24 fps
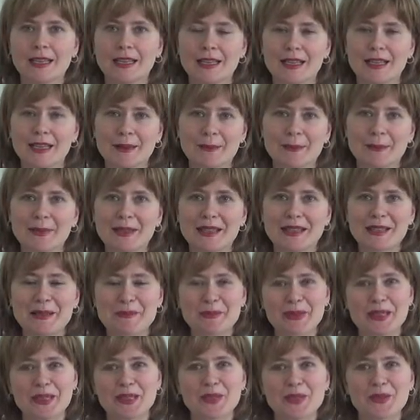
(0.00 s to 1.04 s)
I'm
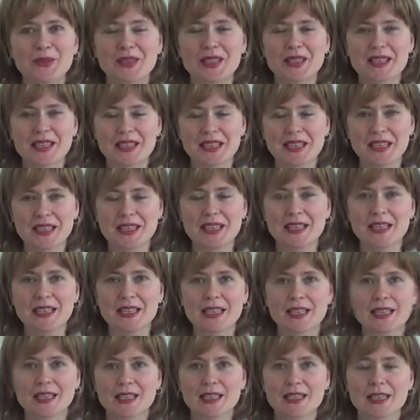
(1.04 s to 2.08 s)
Amina Sukyasyan
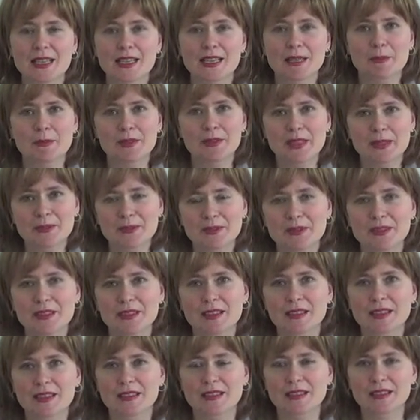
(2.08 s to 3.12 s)
and I'm TEFL
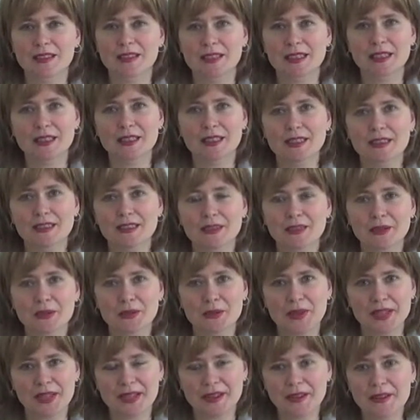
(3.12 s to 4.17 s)
technical
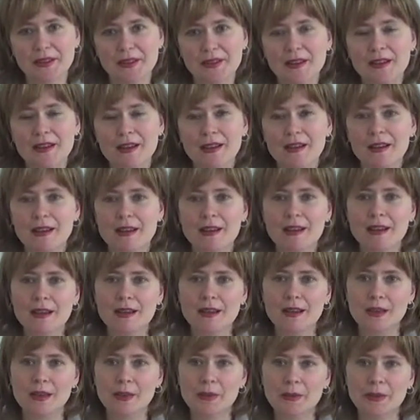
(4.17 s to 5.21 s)
trainer.
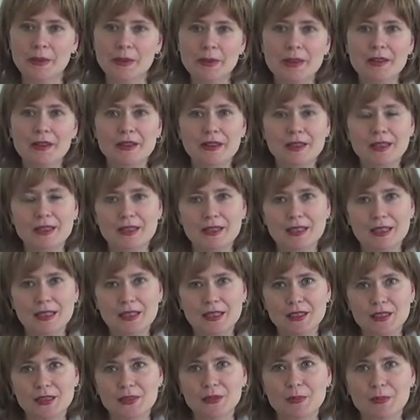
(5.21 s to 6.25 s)
We're very
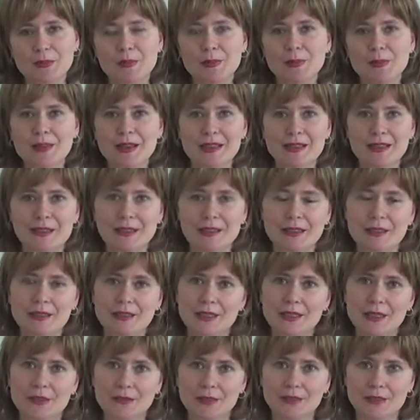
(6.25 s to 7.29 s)
excited to be piloting
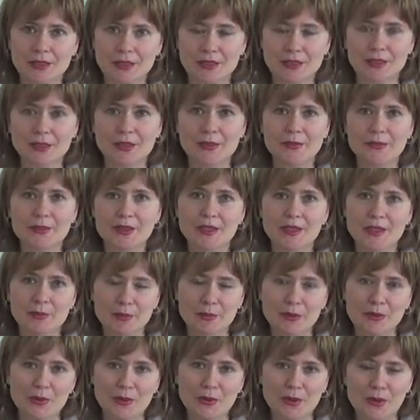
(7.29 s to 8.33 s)
TEFL certificate
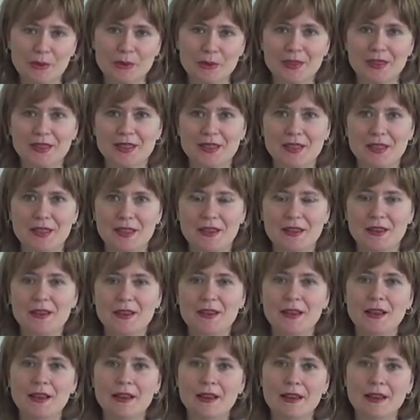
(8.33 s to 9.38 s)
program this year.
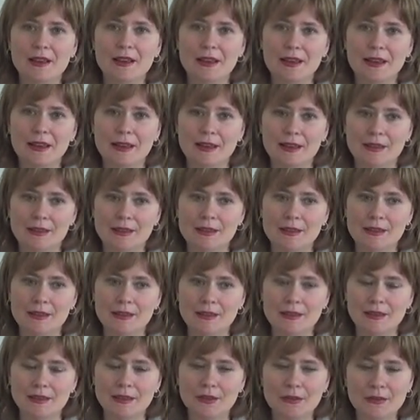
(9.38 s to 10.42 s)
And
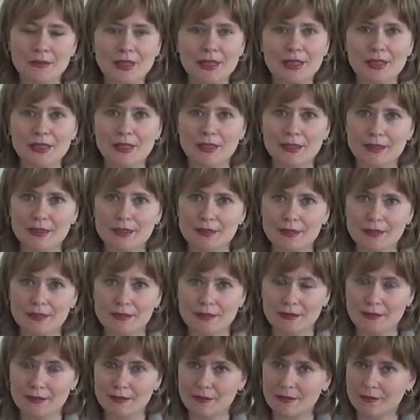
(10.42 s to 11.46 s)
the training is
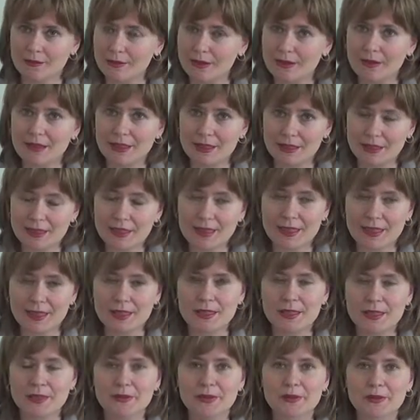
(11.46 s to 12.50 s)
very
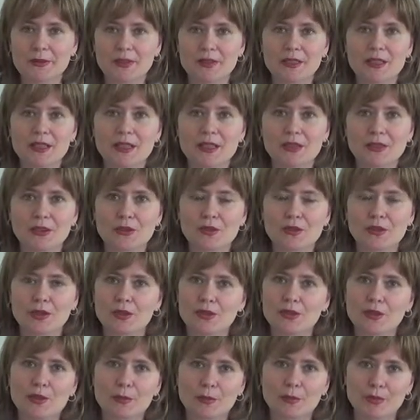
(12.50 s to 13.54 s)
intensive. We've tried to
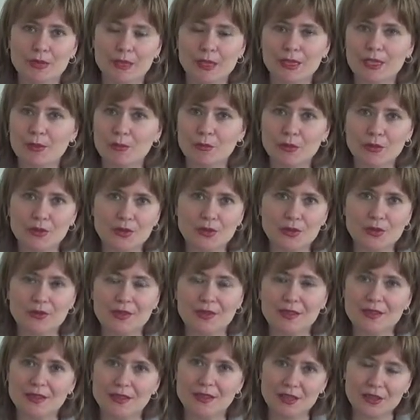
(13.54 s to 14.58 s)
incorporate most of
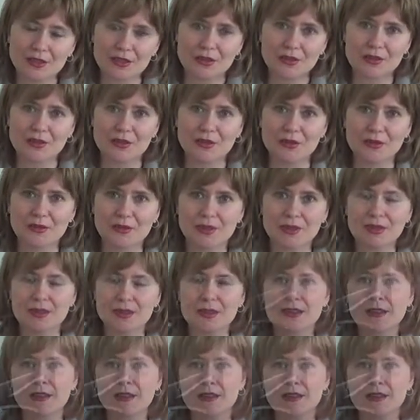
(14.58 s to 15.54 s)
the sessions of the